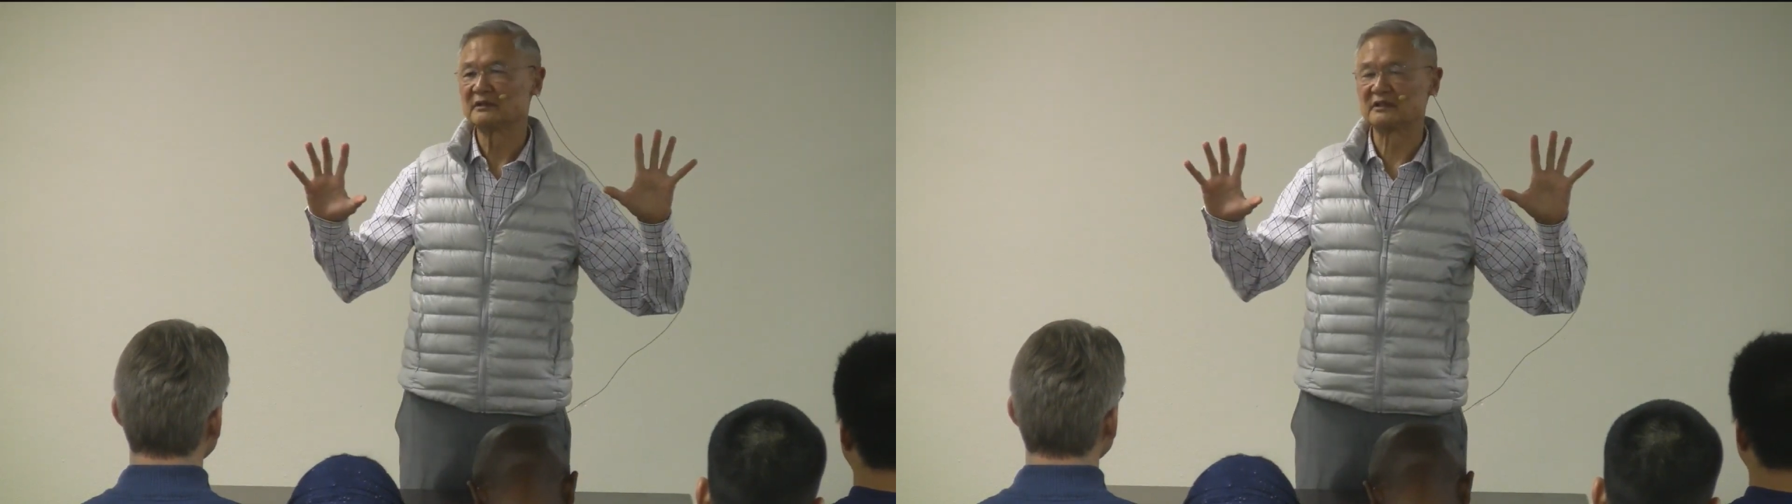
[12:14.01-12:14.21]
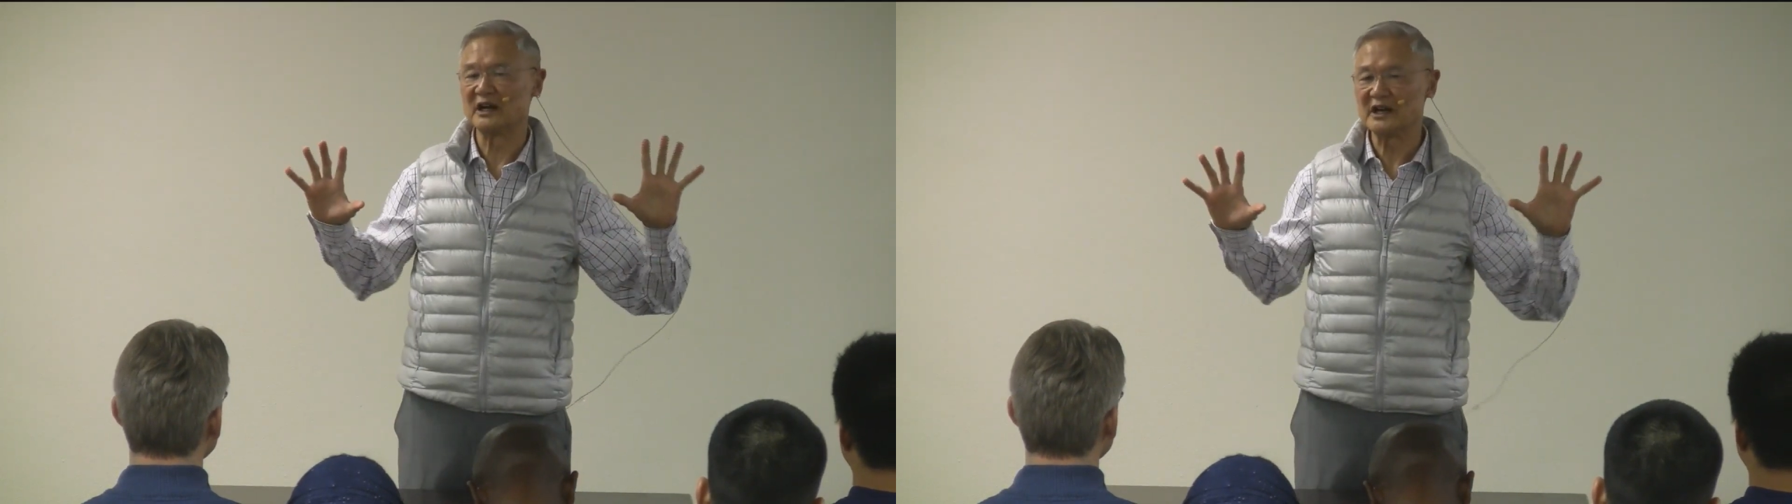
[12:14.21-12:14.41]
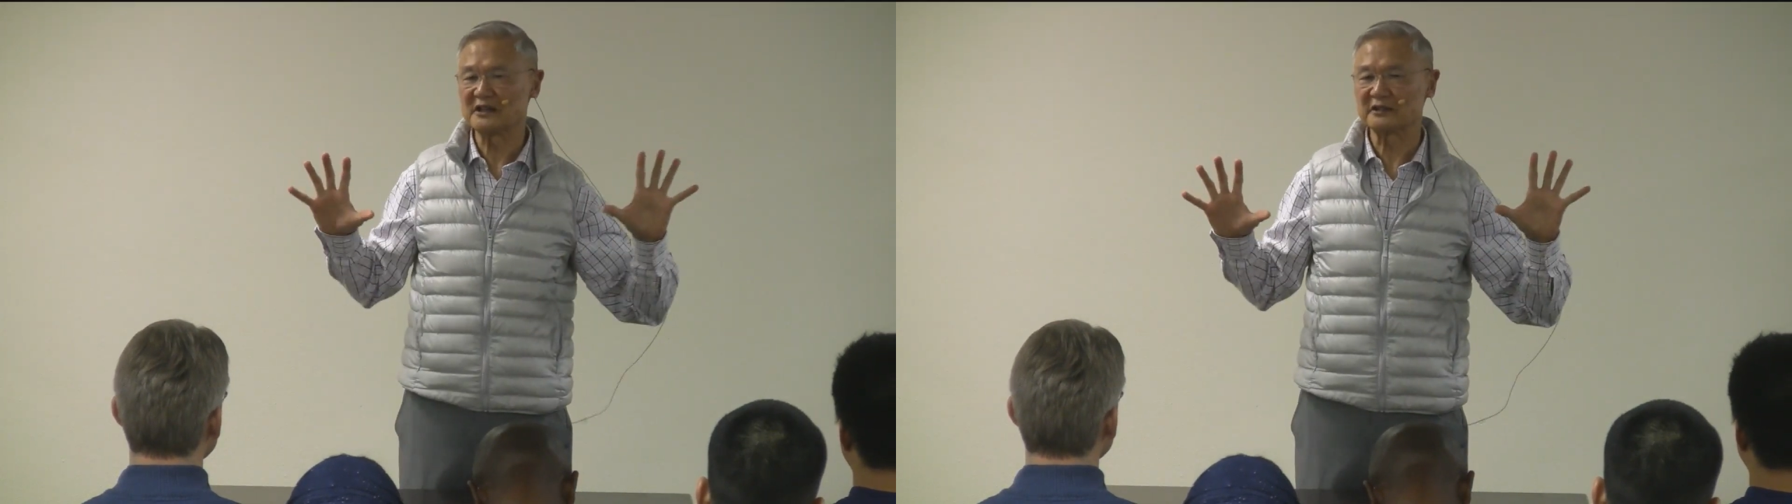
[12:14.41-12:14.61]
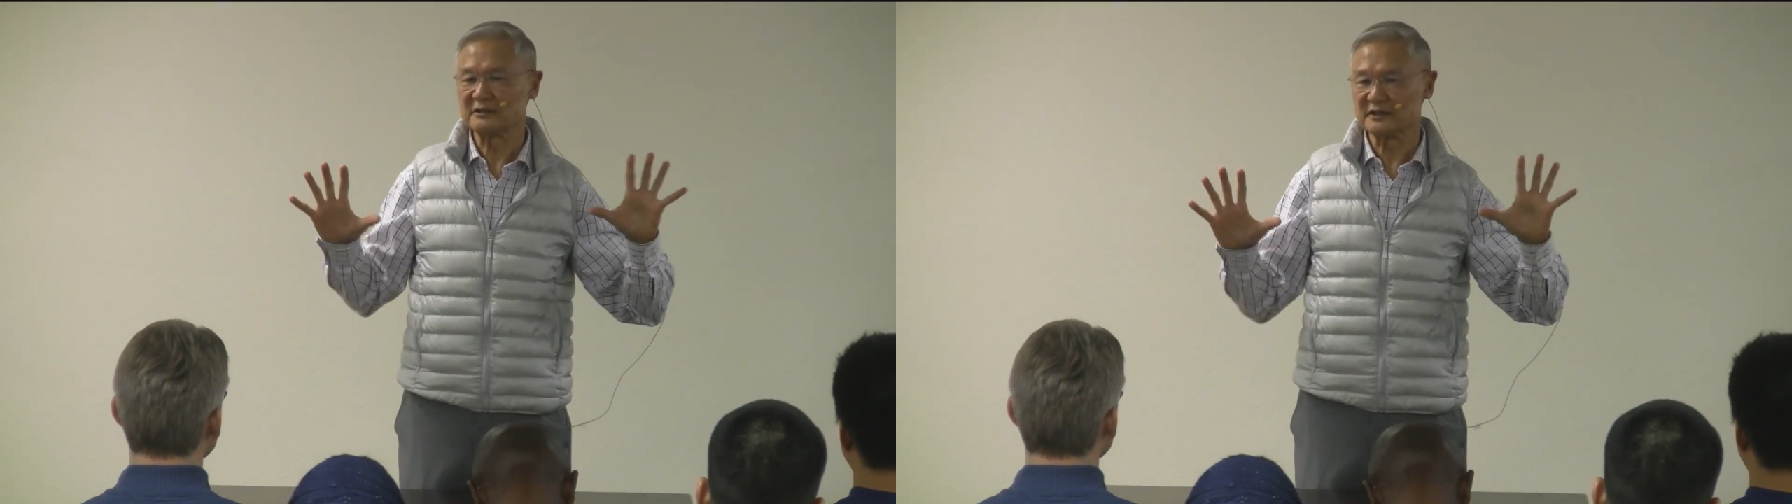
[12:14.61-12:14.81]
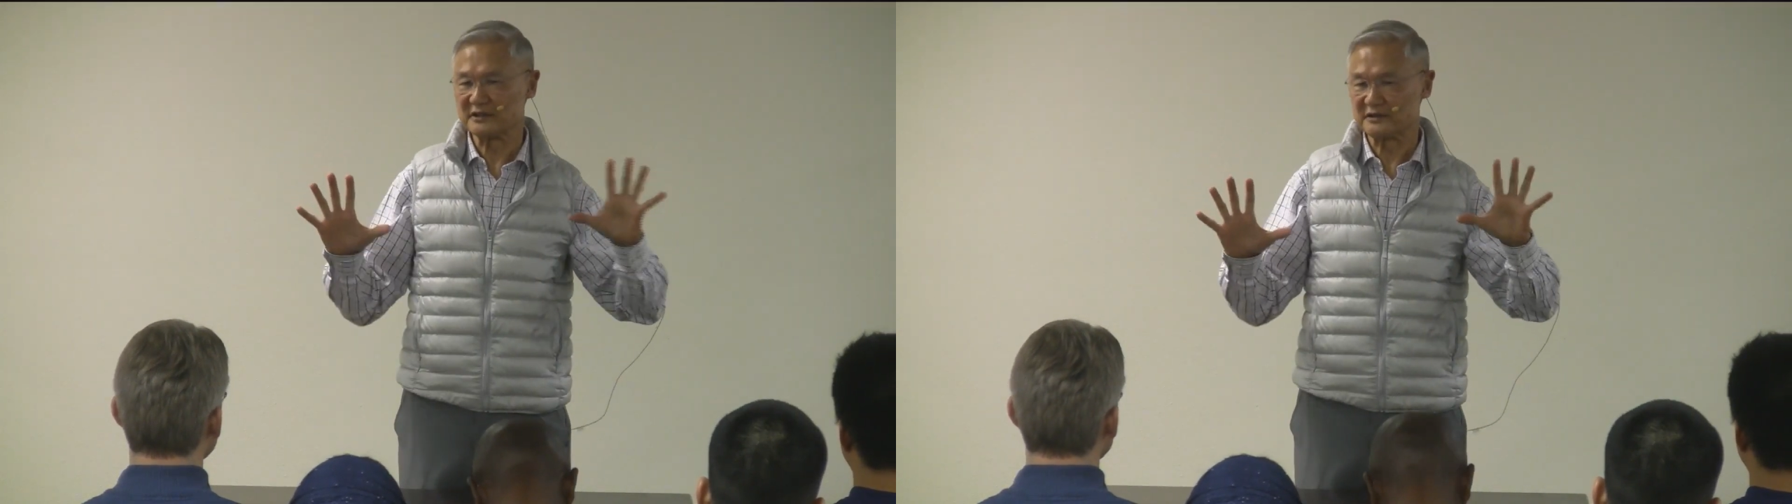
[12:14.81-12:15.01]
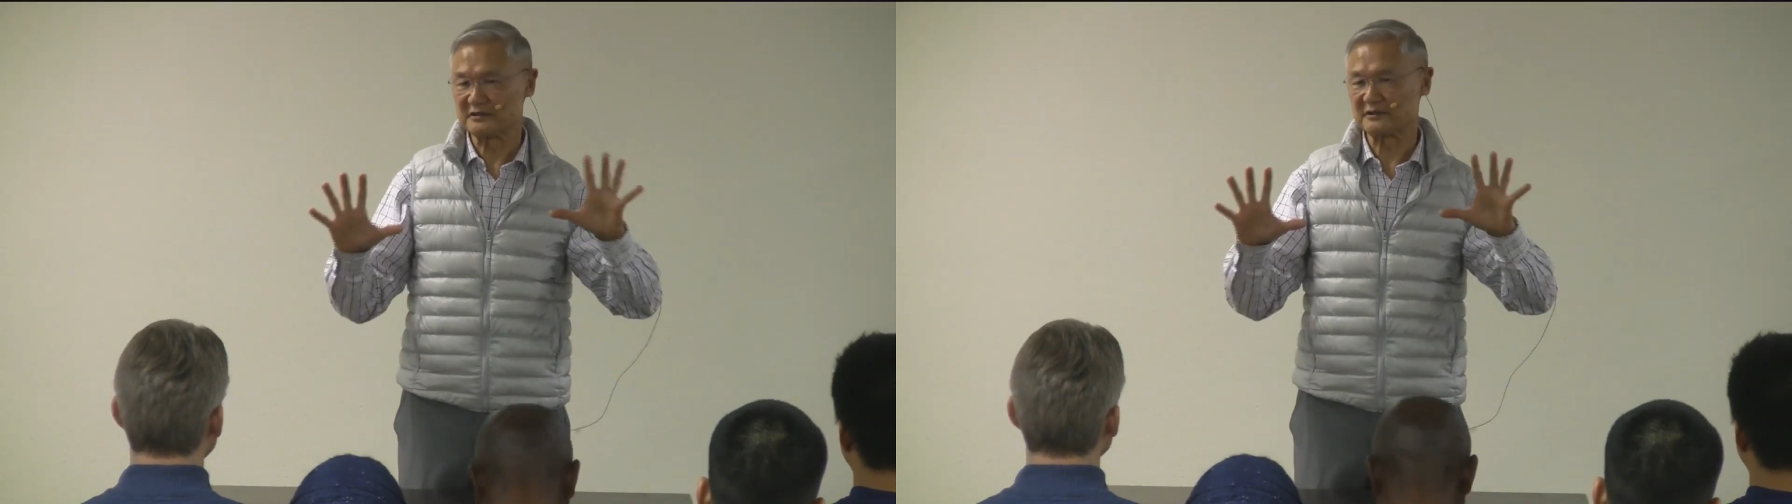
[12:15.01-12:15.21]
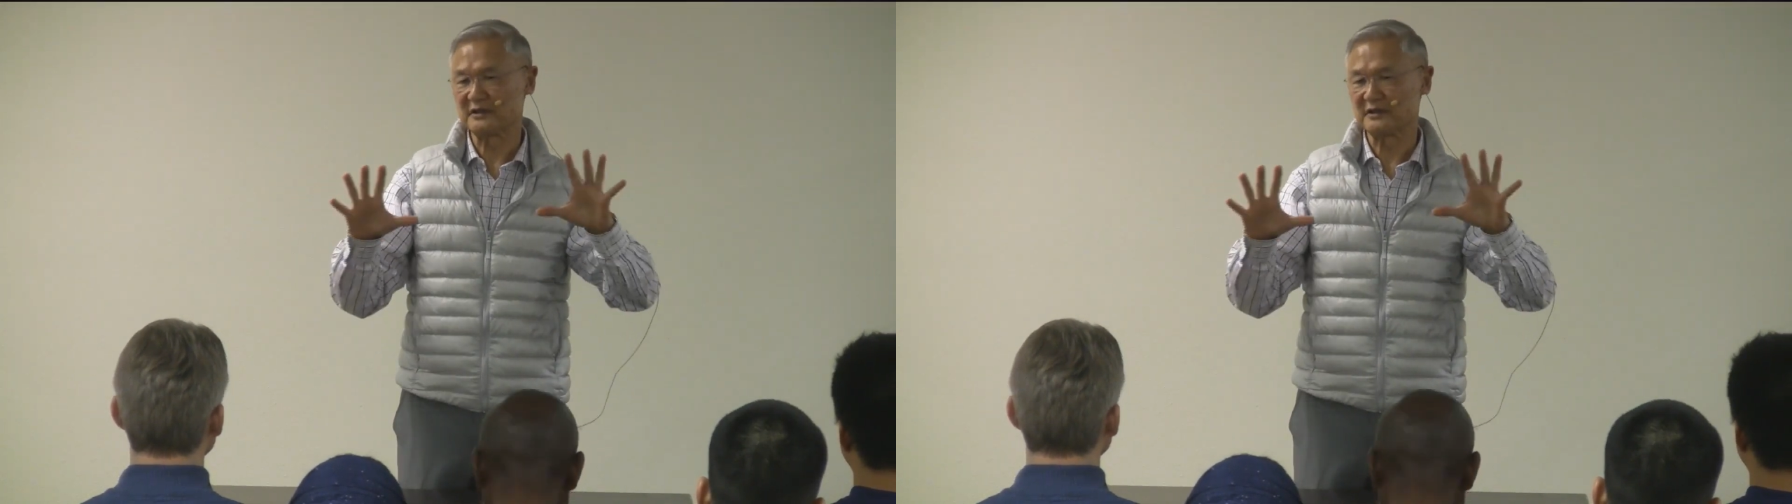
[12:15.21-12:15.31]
darkness